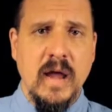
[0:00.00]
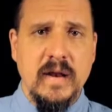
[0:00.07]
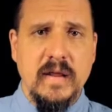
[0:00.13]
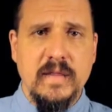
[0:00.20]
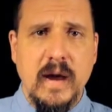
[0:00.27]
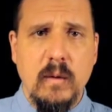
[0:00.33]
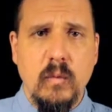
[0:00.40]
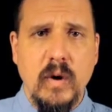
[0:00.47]
And in
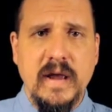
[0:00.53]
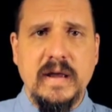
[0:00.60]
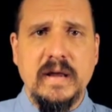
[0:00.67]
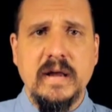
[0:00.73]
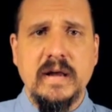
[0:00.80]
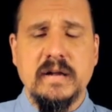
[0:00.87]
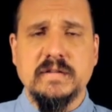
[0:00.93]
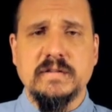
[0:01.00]
that way,
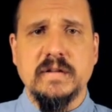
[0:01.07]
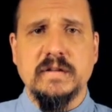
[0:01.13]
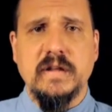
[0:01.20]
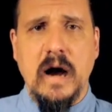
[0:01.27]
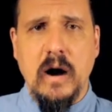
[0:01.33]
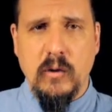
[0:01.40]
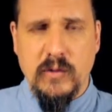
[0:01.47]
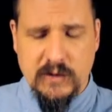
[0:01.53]
it's the
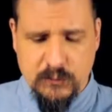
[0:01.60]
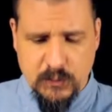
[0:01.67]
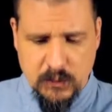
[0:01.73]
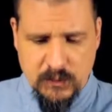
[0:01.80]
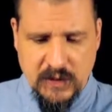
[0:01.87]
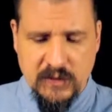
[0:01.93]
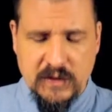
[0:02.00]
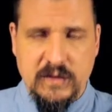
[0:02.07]
Tao that's
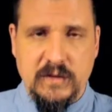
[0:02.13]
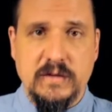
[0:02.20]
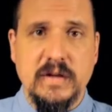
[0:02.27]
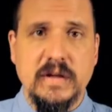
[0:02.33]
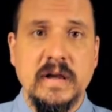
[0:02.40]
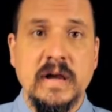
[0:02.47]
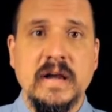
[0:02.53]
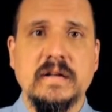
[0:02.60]
preparing the
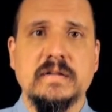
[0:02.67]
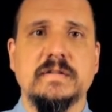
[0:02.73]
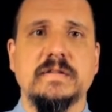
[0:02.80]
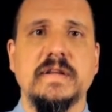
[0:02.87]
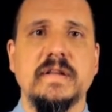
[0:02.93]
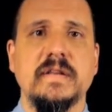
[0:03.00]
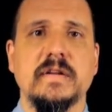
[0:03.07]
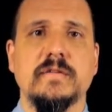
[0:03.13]
tea. It's
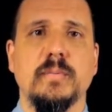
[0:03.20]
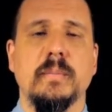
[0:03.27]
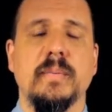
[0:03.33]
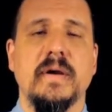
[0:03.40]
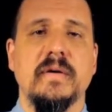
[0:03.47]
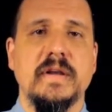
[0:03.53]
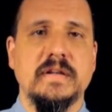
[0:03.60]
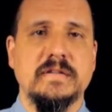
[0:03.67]
tea that's
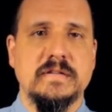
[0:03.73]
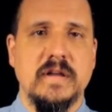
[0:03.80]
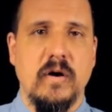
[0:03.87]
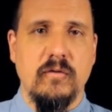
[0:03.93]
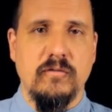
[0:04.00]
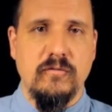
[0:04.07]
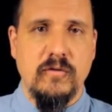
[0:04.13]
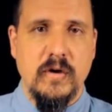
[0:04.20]
preparing
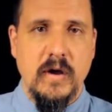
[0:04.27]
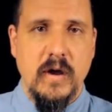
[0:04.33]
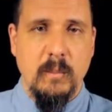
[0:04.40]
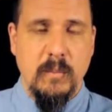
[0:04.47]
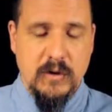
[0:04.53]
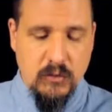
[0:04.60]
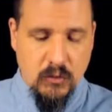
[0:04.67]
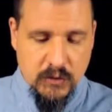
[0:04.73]
itself.
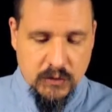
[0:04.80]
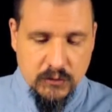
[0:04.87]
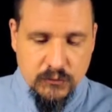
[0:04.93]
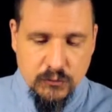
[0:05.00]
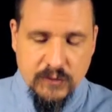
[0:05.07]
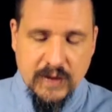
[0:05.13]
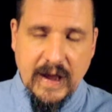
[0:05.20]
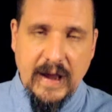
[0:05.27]
But in order to
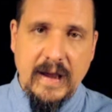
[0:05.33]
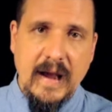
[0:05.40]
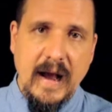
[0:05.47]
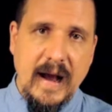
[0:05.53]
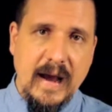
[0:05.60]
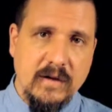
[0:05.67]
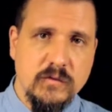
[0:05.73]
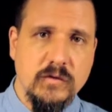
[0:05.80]
do that,
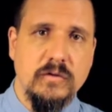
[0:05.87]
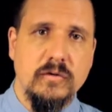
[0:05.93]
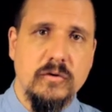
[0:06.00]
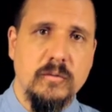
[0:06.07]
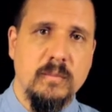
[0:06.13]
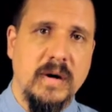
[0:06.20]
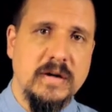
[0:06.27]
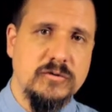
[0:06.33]
I have to
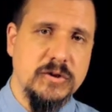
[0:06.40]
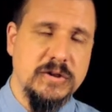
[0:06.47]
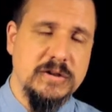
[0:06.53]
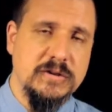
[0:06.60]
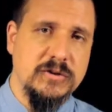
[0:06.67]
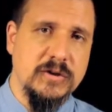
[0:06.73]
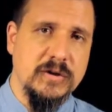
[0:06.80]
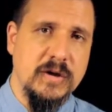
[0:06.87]
learn my
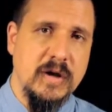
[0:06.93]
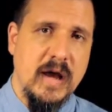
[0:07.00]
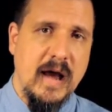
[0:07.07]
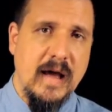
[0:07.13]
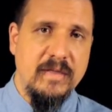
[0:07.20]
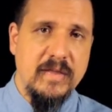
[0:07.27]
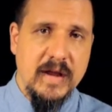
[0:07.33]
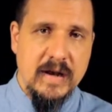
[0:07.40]
tradition.
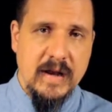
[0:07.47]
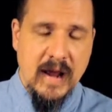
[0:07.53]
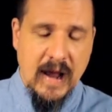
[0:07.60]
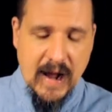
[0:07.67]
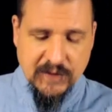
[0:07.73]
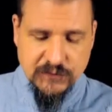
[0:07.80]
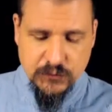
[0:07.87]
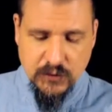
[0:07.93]
And then
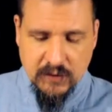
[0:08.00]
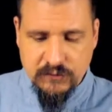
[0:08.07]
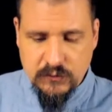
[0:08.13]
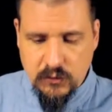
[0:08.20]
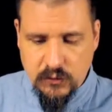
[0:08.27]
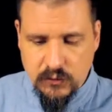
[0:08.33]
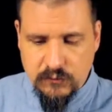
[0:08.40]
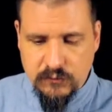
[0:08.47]
after I've
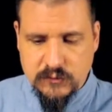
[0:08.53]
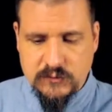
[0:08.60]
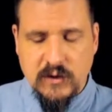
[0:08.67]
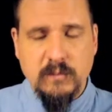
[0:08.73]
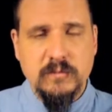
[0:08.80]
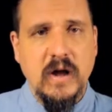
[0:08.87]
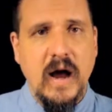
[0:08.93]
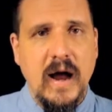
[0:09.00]
learned for
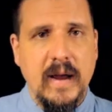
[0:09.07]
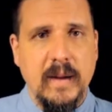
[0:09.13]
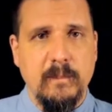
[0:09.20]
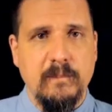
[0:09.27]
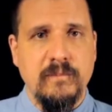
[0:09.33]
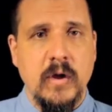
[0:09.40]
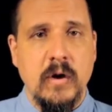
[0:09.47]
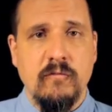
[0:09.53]
some time,
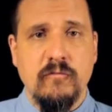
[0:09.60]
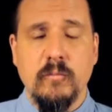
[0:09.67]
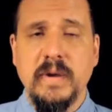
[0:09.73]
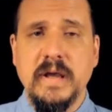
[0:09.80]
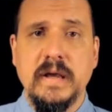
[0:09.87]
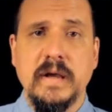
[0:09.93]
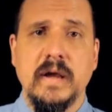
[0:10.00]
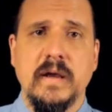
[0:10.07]
for
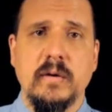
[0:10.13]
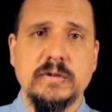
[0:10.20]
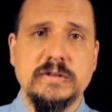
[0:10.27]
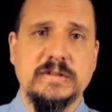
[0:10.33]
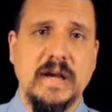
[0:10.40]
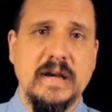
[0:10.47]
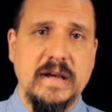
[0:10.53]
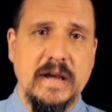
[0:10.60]
me, it was
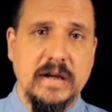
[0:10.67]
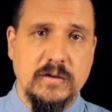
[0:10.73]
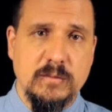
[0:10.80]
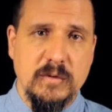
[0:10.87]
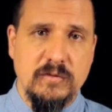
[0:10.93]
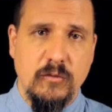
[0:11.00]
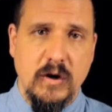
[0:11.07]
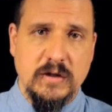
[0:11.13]
decades
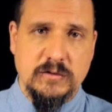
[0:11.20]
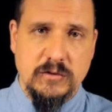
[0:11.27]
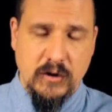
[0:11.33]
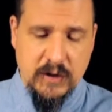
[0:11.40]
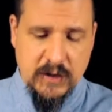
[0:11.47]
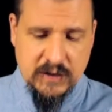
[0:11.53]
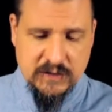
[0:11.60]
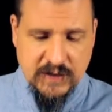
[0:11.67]
before I
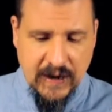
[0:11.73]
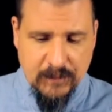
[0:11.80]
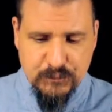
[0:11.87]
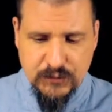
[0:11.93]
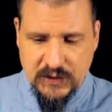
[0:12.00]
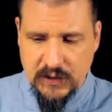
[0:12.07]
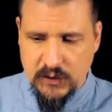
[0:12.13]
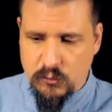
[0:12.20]
started
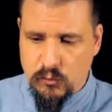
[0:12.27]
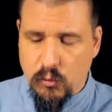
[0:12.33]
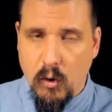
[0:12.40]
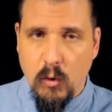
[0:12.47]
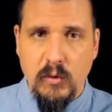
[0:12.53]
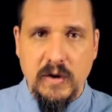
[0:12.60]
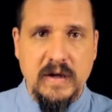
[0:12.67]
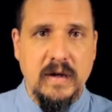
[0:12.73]
adapting and
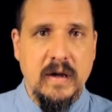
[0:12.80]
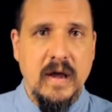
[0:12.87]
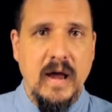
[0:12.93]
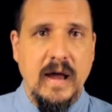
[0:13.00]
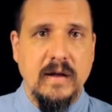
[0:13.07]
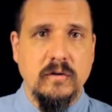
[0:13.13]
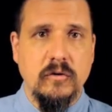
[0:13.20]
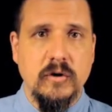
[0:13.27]
growing
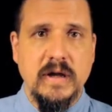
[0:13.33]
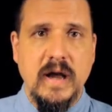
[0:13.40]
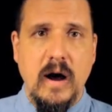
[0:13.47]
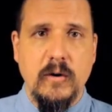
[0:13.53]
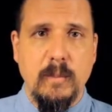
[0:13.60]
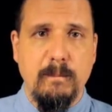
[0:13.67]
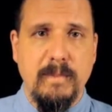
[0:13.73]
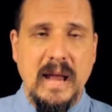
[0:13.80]
and learning how
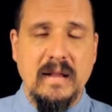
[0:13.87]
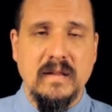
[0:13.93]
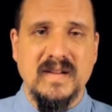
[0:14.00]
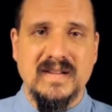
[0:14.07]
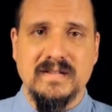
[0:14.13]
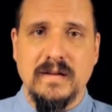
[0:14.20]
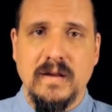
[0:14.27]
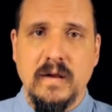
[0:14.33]
to
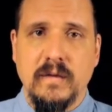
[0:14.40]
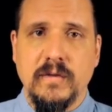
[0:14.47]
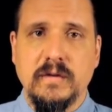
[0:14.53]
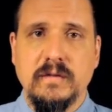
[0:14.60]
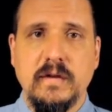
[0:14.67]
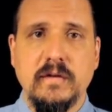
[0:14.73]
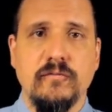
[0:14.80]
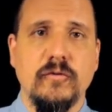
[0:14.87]
balance the
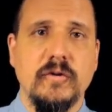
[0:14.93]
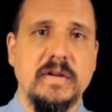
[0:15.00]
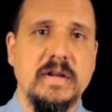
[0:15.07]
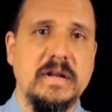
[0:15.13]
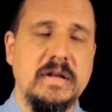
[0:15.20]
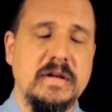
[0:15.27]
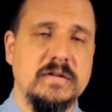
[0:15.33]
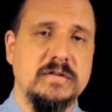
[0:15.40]
different
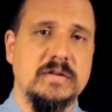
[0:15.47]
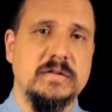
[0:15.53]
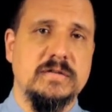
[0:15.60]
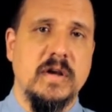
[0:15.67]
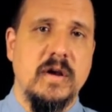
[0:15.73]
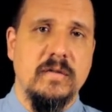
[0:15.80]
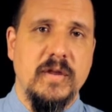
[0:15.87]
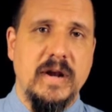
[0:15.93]
lineages
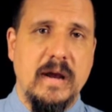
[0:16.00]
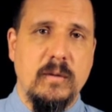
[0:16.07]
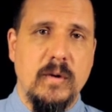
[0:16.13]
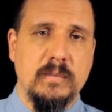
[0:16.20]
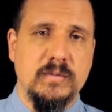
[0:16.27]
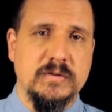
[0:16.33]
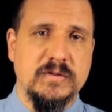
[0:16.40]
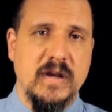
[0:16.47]
that I
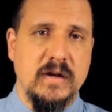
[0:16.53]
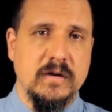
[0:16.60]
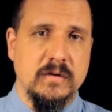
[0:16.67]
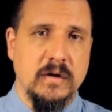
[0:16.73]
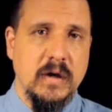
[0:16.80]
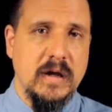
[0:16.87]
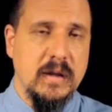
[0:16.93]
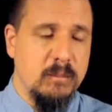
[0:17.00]
represent
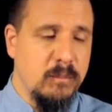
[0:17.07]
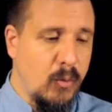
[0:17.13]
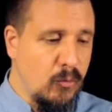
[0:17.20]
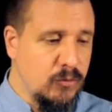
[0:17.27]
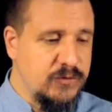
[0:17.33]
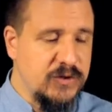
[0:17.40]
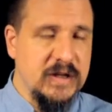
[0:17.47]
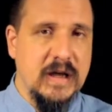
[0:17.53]
in bowl
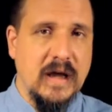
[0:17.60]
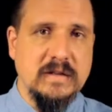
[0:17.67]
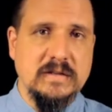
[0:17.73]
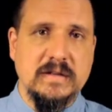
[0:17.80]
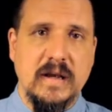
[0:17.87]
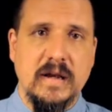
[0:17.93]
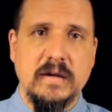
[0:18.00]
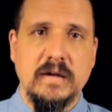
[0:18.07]
tea and
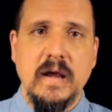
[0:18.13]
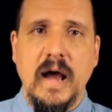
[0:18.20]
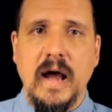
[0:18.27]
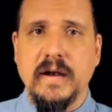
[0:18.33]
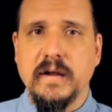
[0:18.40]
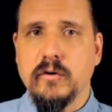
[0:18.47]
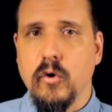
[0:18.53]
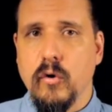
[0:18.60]
Zen
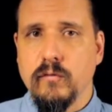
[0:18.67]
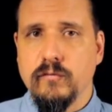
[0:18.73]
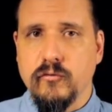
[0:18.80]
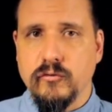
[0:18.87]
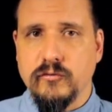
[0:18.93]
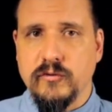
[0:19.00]
and in Gong Fu